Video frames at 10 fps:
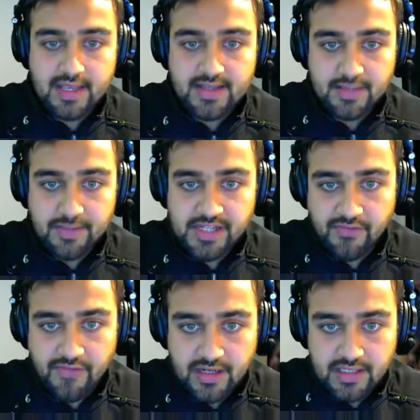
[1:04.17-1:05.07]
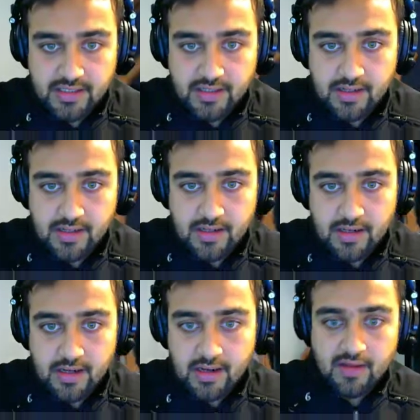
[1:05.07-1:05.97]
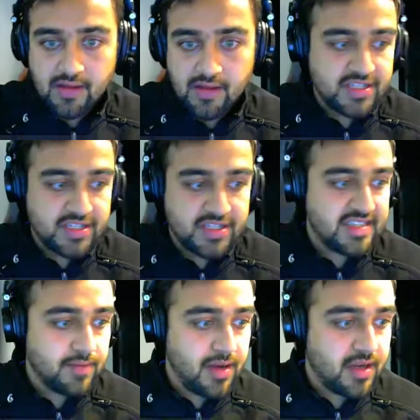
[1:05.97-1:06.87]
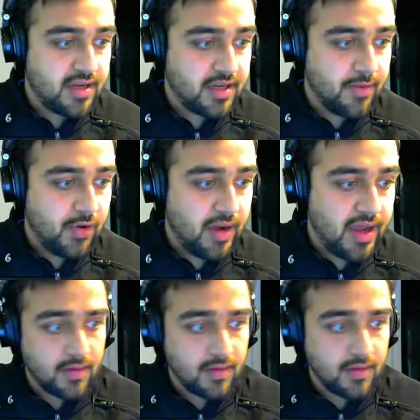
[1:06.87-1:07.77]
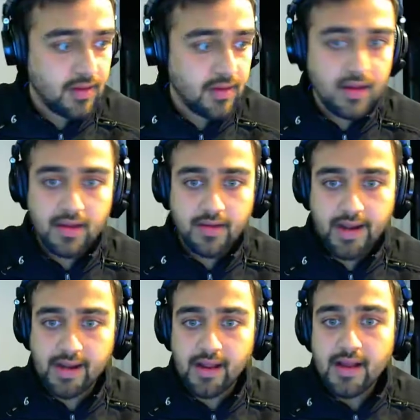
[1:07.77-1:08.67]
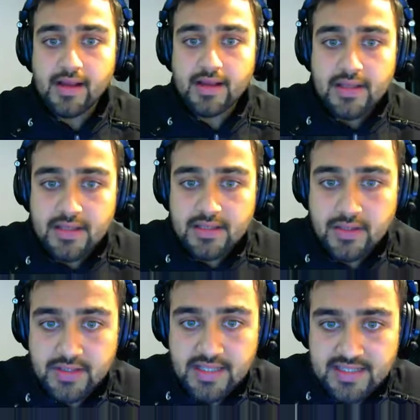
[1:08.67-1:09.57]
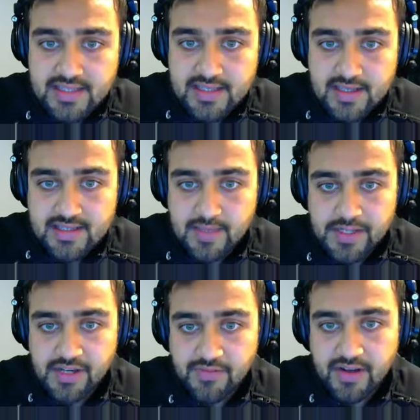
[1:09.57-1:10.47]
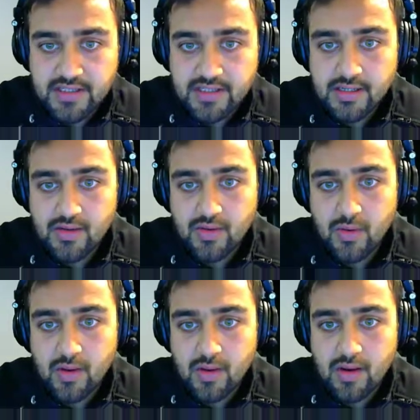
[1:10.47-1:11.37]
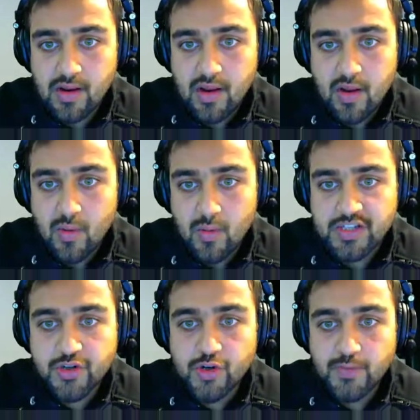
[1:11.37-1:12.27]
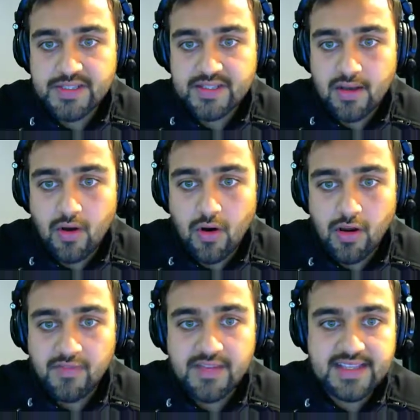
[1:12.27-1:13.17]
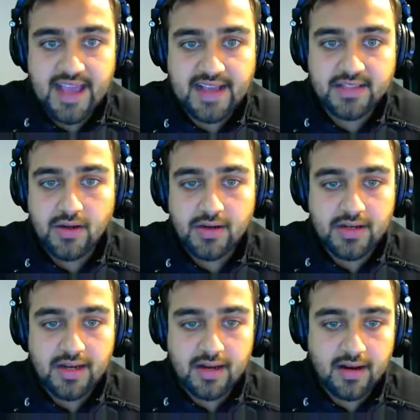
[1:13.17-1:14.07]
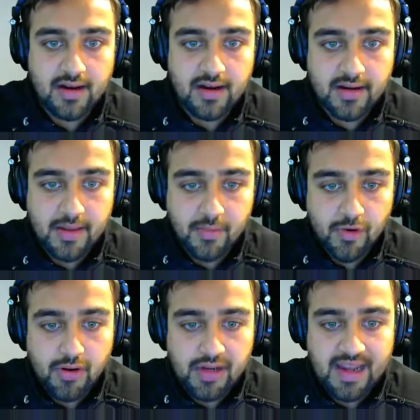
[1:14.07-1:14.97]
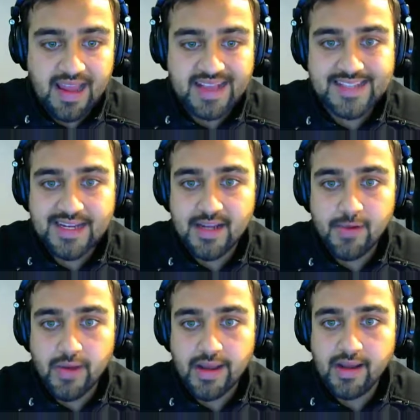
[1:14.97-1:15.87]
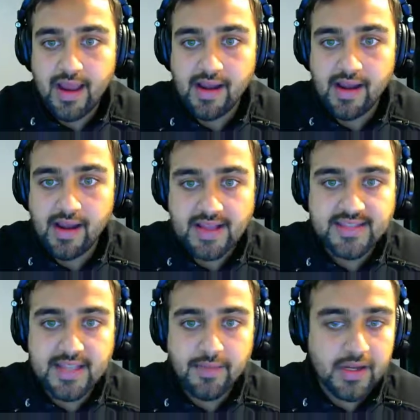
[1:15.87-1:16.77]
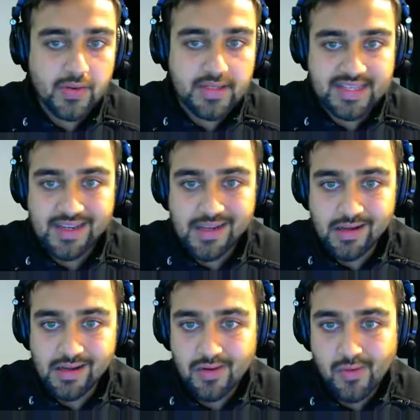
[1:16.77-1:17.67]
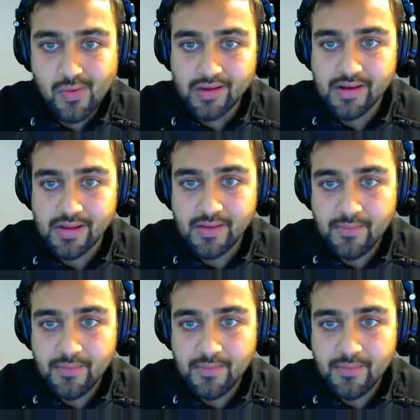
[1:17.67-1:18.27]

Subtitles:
a summation function, which is sigma, right? So this is a summation function which groups all of these x0, w0 till xn, wn and adds them into a single quantity,